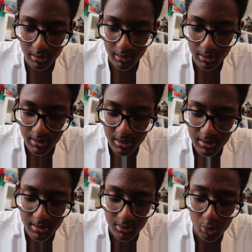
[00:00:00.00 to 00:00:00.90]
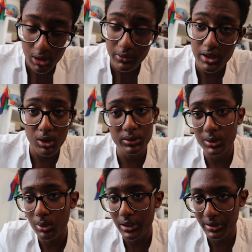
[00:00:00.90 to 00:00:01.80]
this is one of the
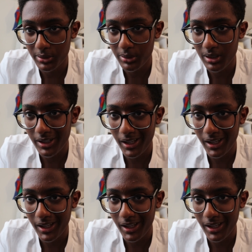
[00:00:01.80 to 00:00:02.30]
only watches you can